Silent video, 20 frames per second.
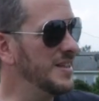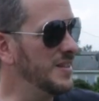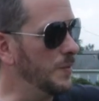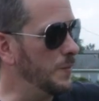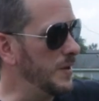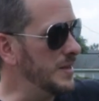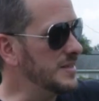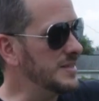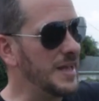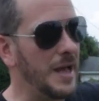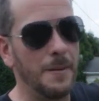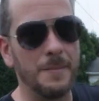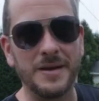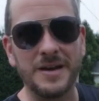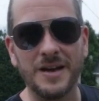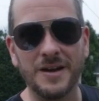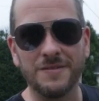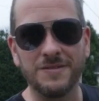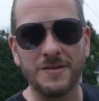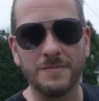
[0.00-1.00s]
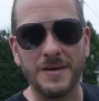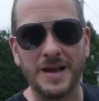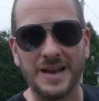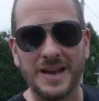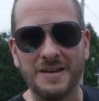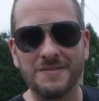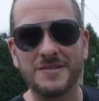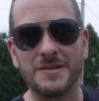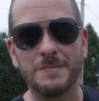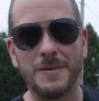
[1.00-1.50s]
The wind's coming here from my
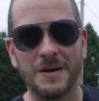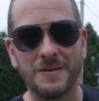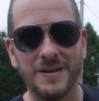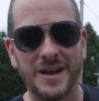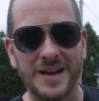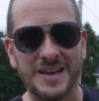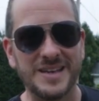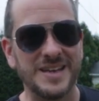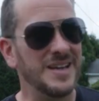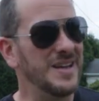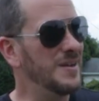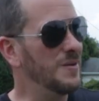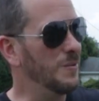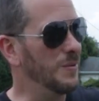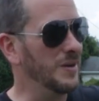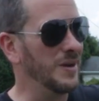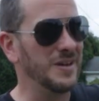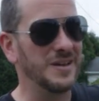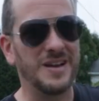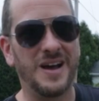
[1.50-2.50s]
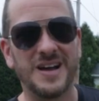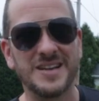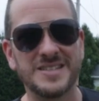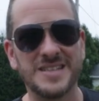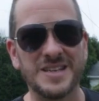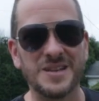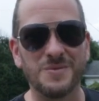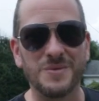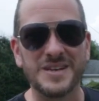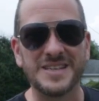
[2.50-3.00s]
left to my right. We're gonna toss
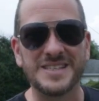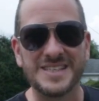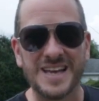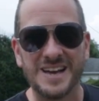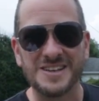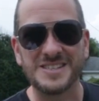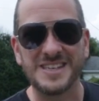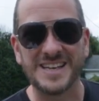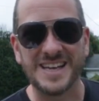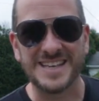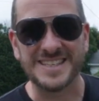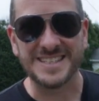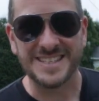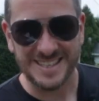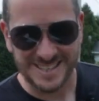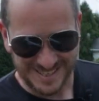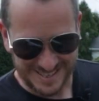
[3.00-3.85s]
it in the wind, see how she does.